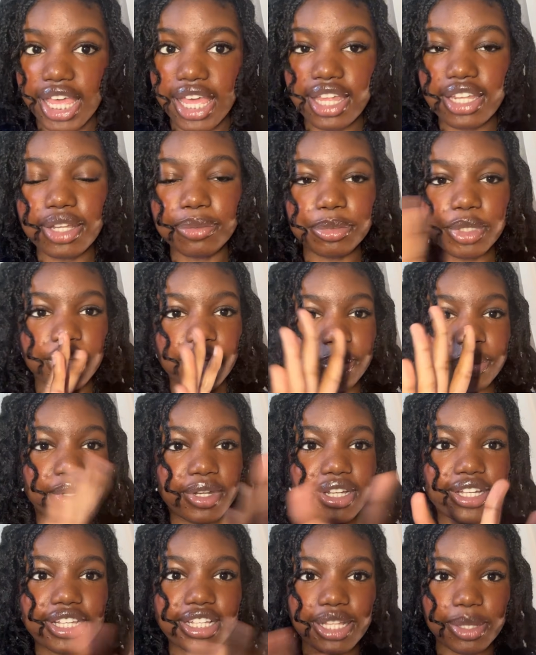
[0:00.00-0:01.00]
I'm gonna put a
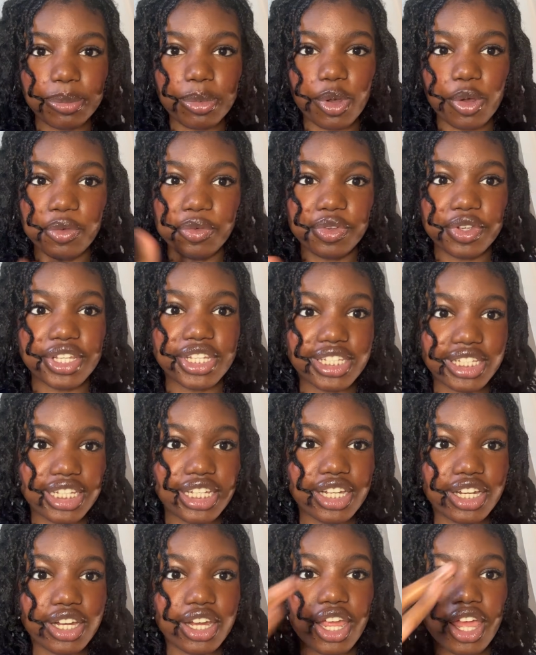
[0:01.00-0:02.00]
clip over here,